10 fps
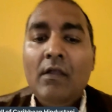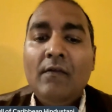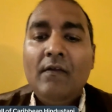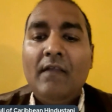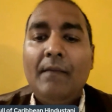
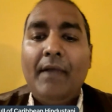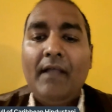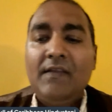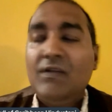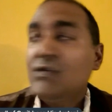So it's a
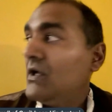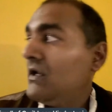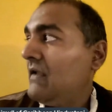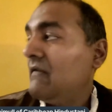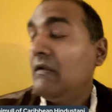partition
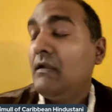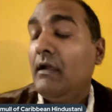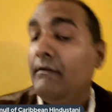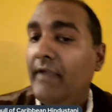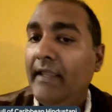as in
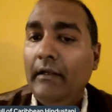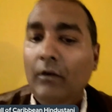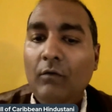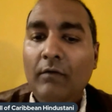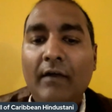a veil
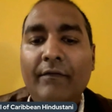over a